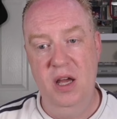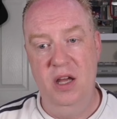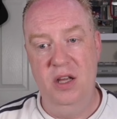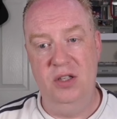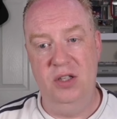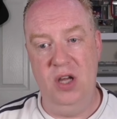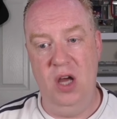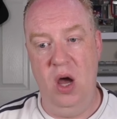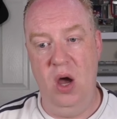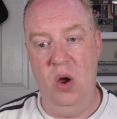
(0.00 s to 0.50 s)

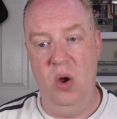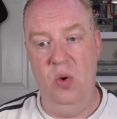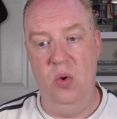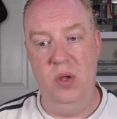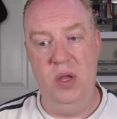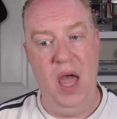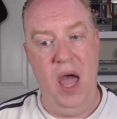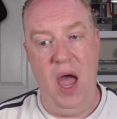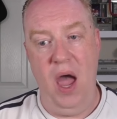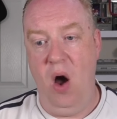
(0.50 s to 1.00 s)
So
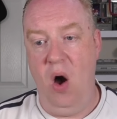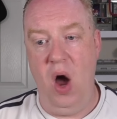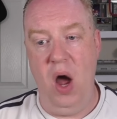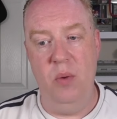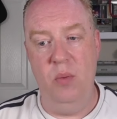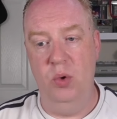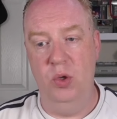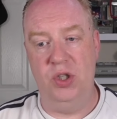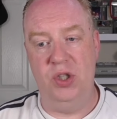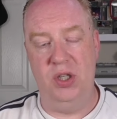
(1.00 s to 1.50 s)
yeah, I
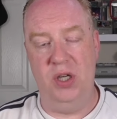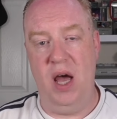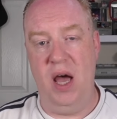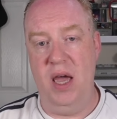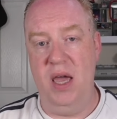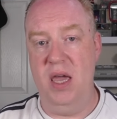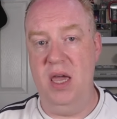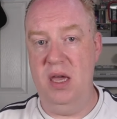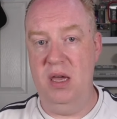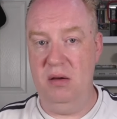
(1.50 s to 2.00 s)
would
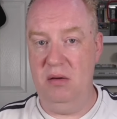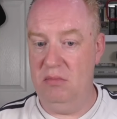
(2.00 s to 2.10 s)
say,